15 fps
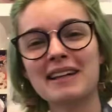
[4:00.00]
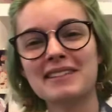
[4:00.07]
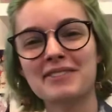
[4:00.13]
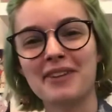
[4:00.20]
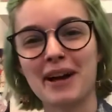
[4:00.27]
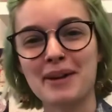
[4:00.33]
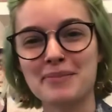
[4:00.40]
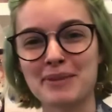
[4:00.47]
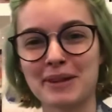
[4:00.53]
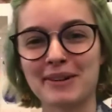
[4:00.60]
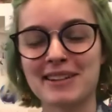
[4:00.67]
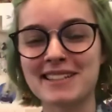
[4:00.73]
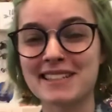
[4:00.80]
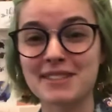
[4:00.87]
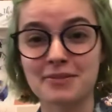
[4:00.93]
of hype though, I
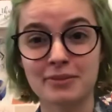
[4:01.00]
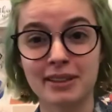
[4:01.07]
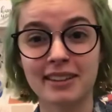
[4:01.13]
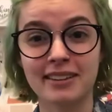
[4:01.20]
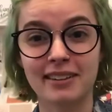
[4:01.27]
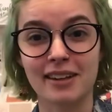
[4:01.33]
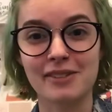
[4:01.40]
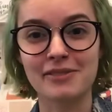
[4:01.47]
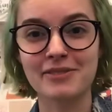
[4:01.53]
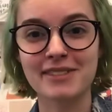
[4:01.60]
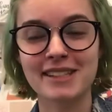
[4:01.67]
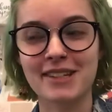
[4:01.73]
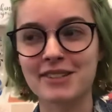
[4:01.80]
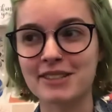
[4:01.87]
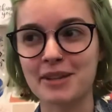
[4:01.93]
just really love
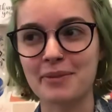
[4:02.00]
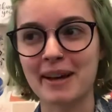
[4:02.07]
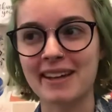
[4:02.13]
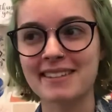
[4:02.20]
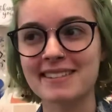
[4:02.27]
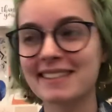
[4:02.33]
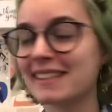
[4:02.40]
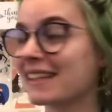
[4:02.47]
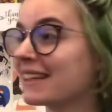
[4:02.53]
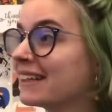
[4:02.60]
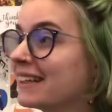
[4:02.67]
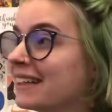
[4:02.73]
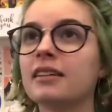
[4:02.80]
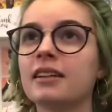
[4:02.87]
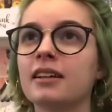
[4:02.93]
Sarah J Maas.
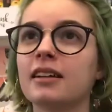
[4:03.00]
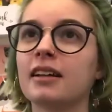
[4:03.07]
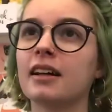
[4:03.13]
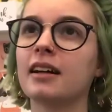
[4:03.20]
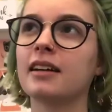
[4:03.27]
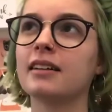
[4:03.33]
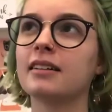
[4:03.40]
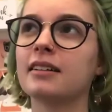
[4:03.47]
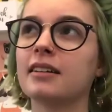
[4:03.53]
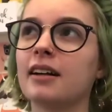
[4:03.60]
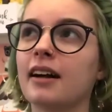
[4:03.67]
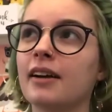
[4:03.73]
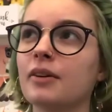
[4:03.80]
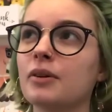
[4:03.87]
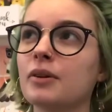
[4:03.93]
I
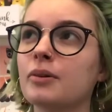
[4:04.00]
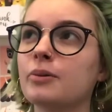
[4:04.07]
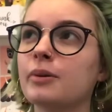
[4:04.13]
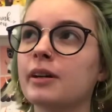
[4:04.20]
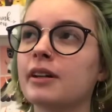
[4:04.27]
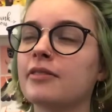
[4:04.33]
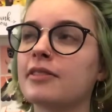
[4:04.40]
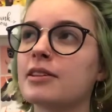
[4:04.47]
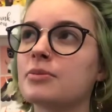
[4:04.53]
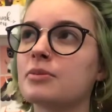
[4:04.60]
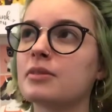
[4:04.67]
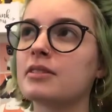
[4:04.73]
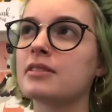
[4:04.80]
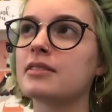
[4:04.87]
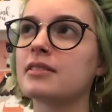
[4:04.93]
don't know if this
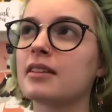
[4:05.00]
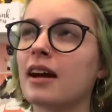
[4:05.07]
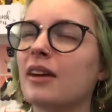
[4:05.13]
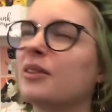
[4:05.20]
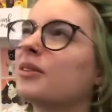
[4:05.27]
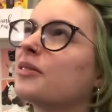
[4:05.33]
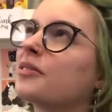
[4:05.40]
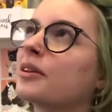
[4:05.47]
was, I don't know